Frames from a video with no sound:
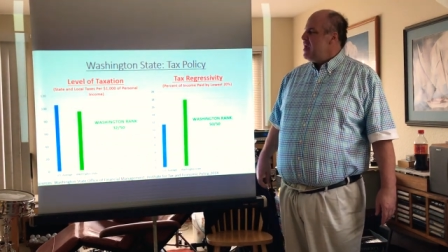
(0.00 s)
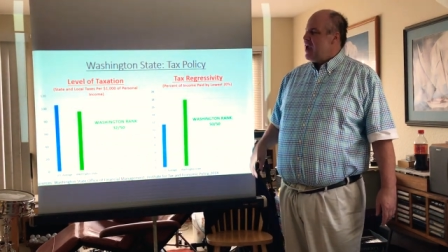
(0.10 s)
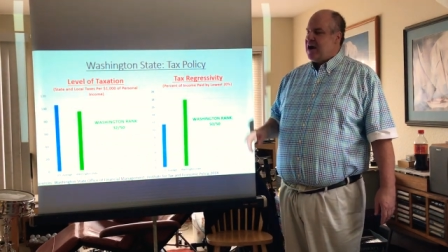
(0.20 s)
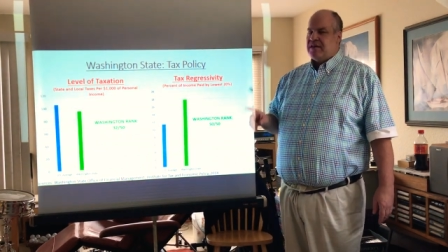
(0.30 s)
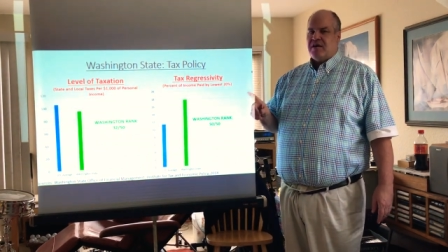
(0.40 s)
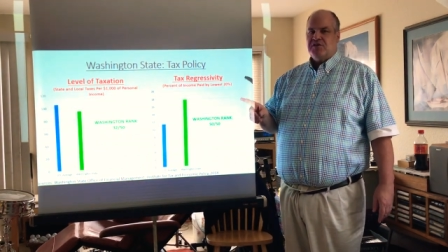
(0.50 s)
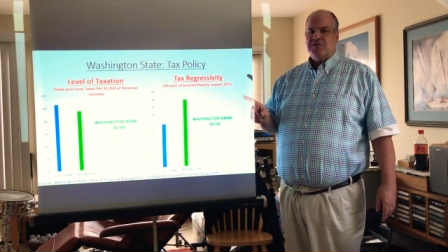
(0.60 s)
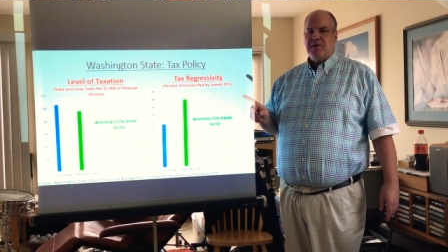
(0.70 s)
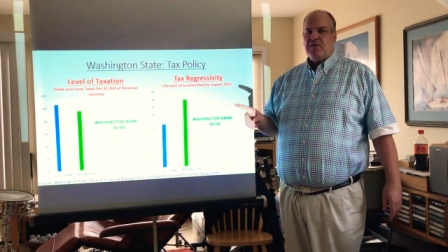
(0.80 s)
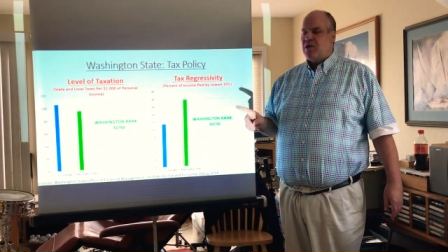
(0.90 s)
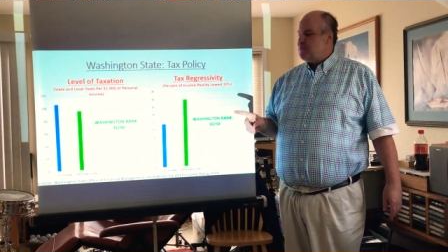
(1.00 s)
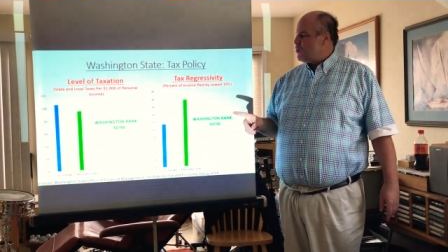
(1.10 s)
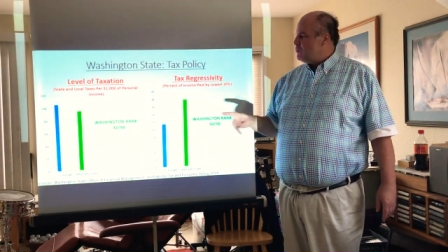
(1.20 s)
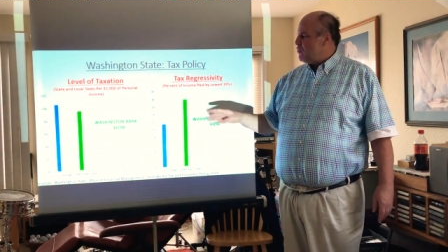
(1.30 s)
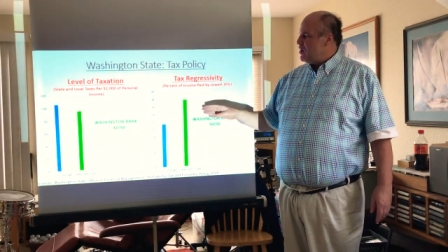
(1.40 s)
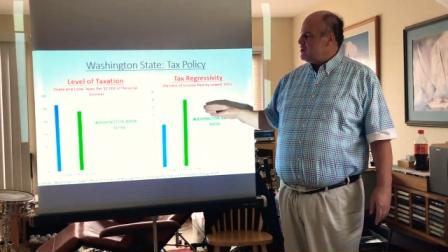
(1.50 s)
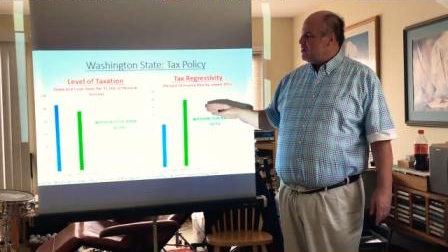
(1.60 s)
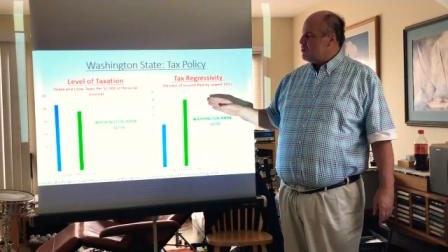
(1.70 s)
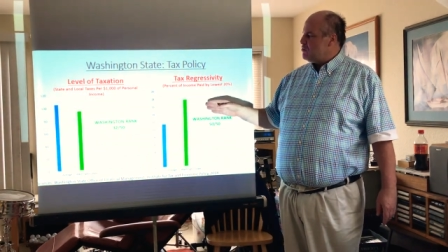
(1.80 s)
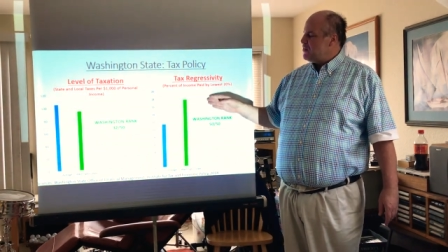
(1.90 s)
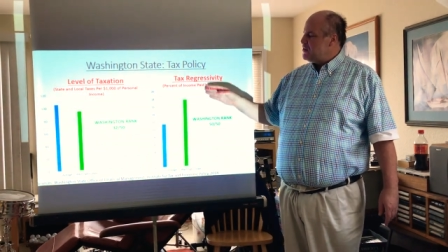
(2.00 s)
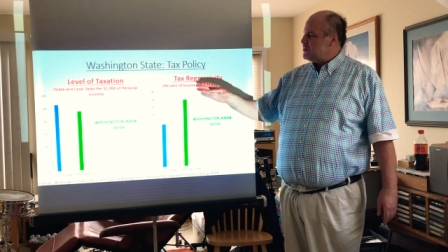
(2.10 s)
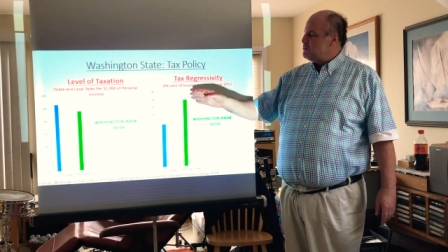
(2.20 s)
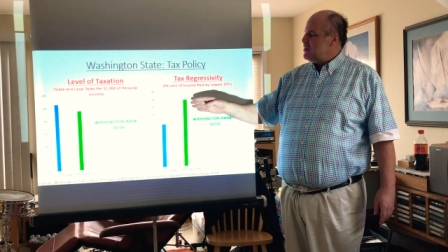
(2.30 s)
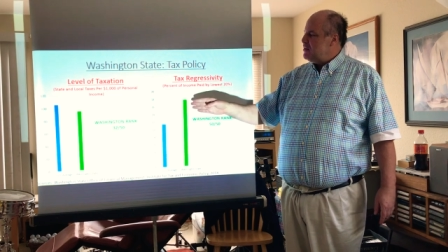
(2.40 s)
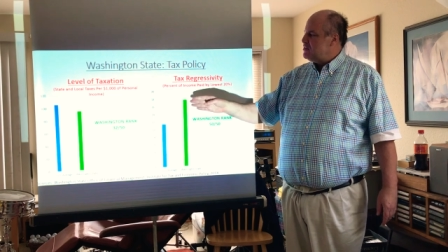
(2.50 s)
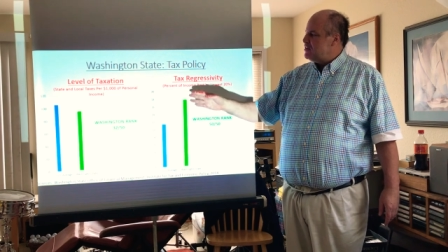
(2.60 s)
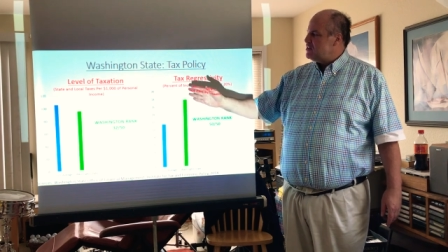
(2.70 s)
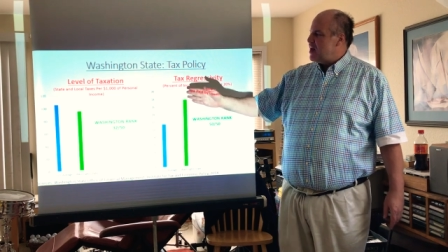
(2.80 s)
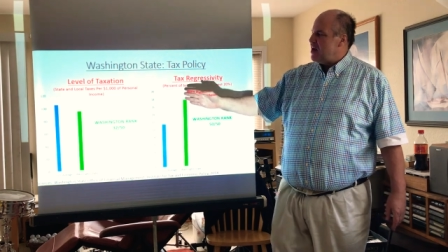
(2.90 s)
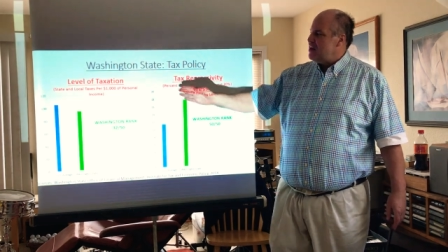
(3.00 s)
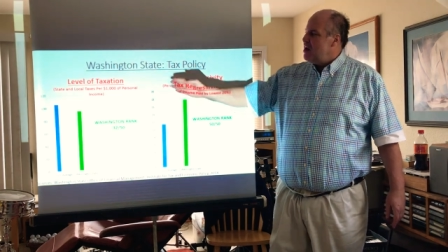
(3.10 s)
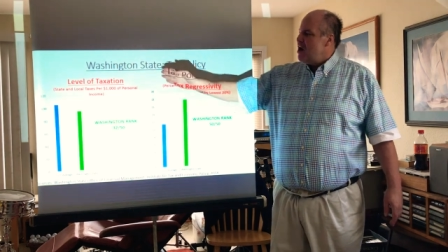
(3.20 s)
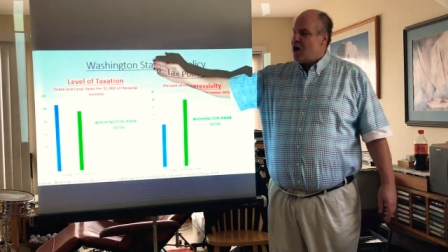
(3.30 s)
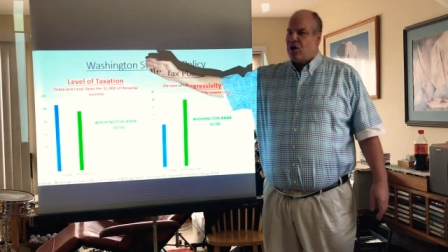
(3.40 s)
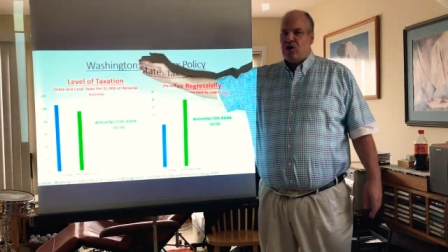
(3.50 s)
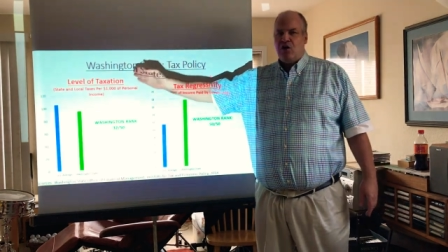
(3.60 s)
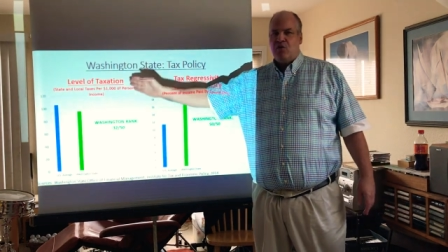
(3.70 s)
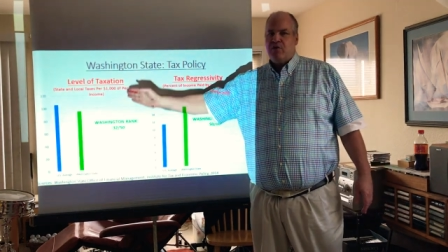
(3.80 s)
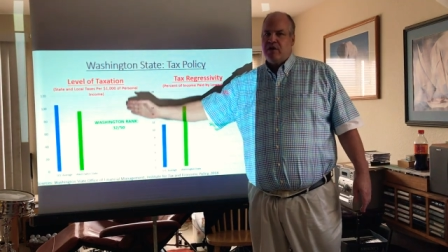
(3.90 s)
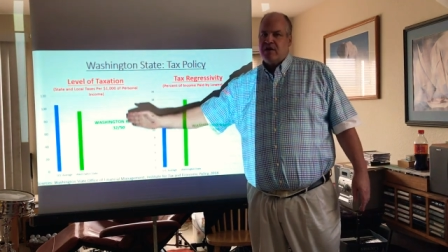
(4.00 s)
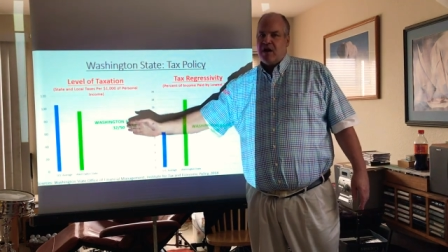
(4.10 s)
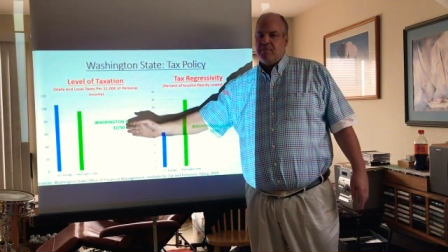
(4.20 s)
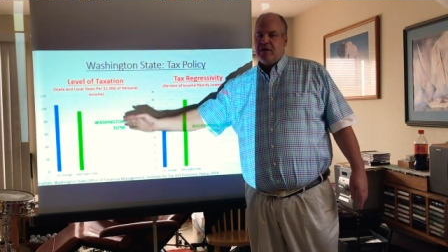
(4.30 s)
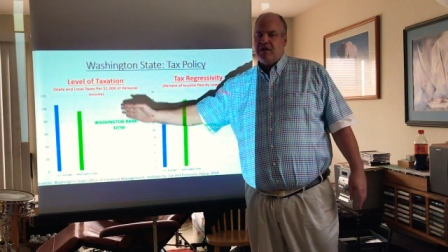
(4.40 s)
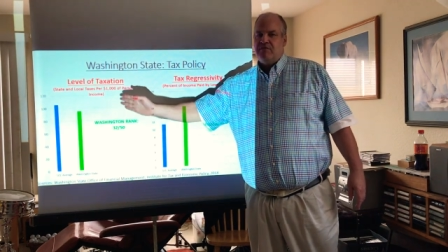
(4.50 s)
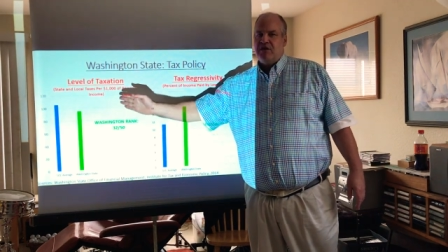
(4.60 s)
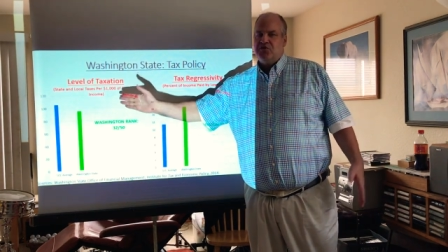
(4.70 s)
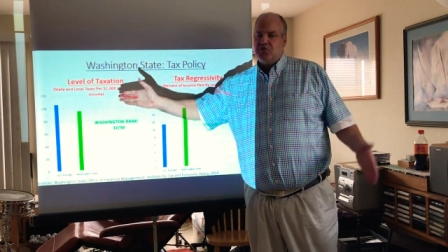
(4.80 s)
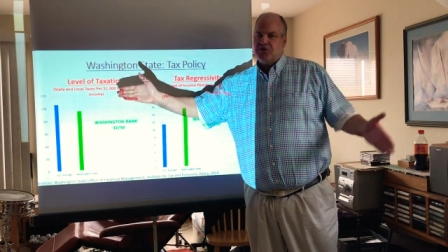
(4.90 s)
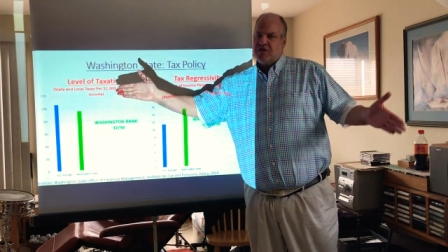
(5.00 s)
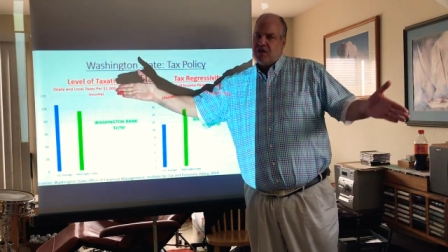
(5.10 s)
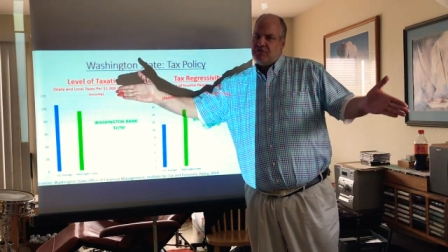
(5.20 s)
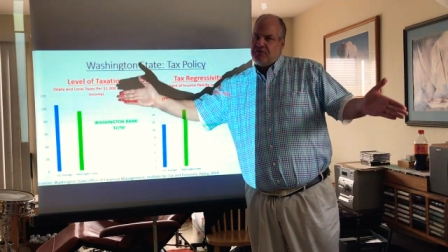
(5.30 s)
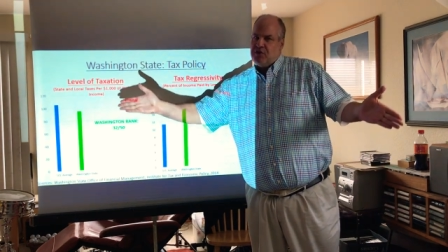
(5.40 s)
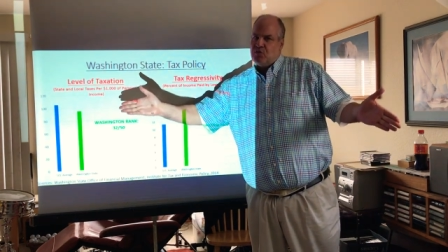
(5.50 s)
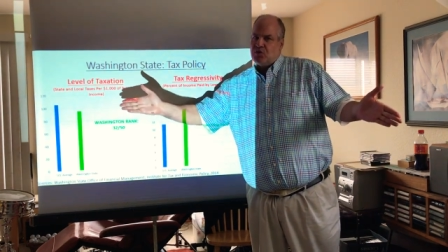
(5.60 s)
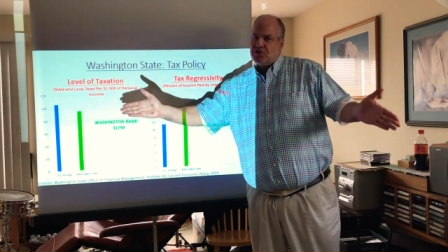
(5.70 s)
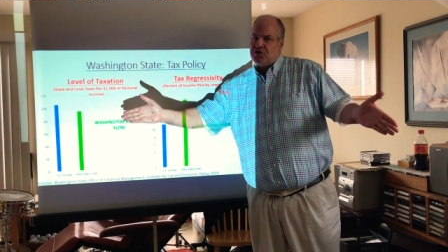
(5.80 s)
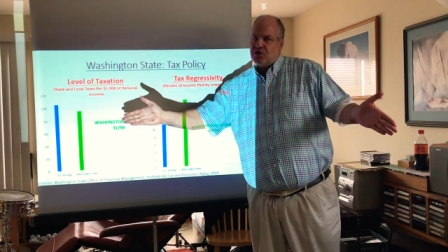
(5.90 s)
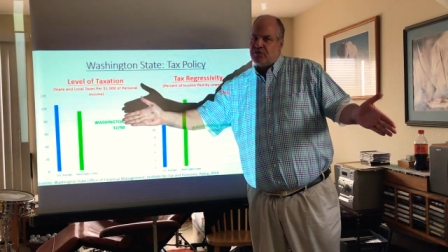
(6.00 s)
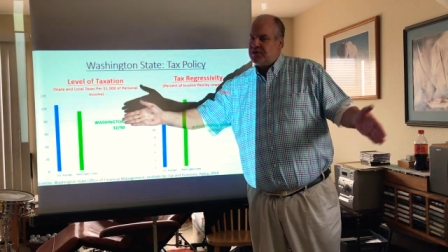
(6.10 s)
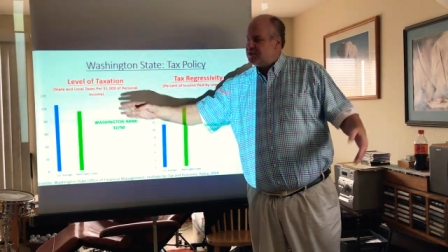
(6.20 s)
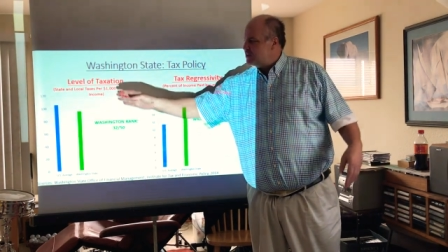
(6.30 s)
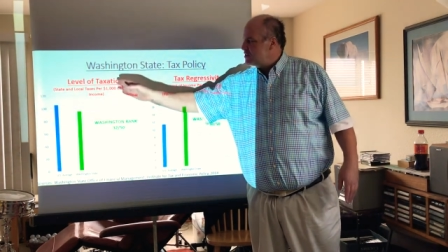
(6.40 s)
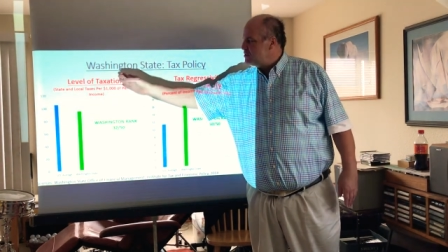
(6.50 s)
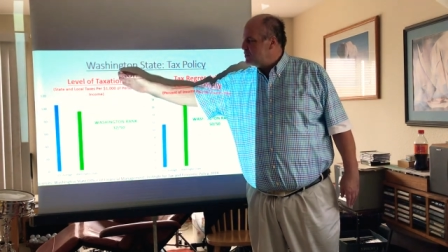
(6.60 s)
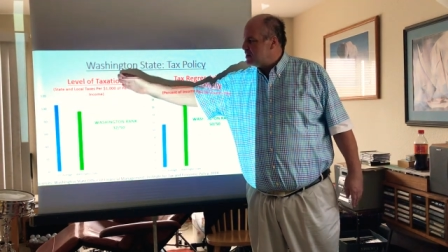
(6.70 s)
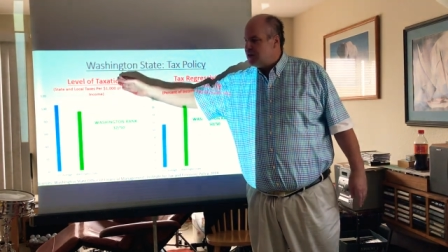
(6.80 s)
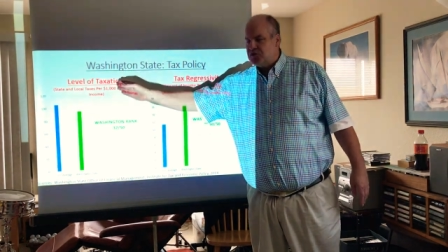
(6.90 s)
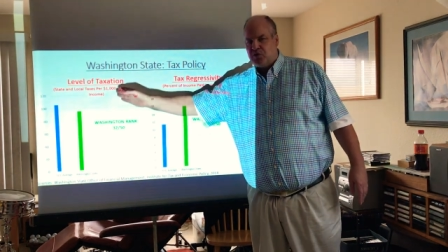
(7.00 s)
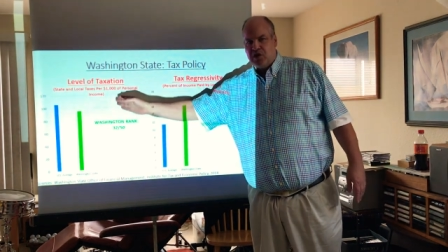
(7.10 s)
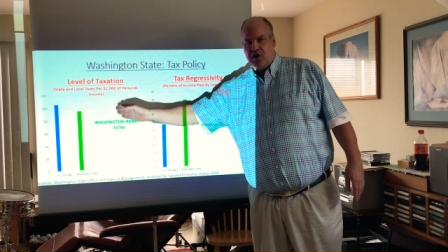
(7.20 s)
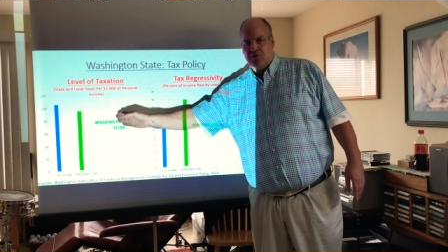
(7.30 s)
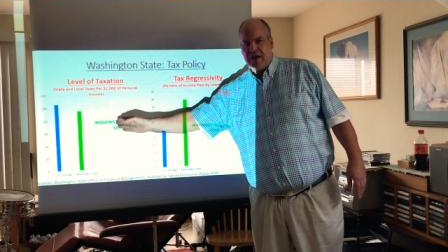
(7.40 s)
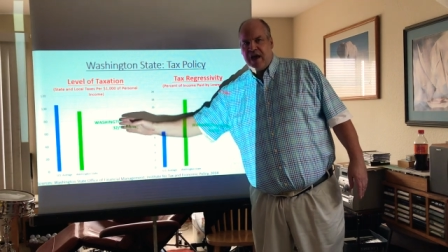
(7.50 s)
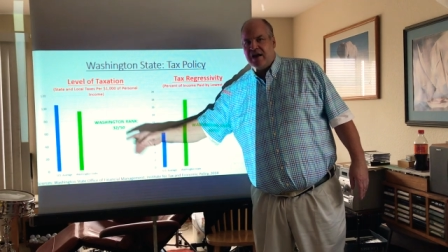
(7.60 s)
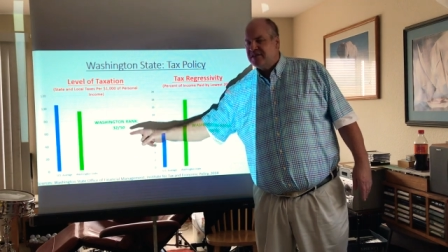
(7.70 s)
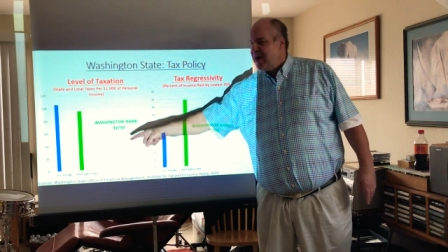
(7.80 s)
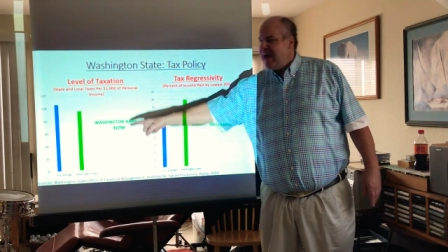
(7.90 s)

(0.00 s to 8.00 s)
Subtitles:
And I'll just make one more point here. What this means is that our lower income individuals get fewer services because we're low tax,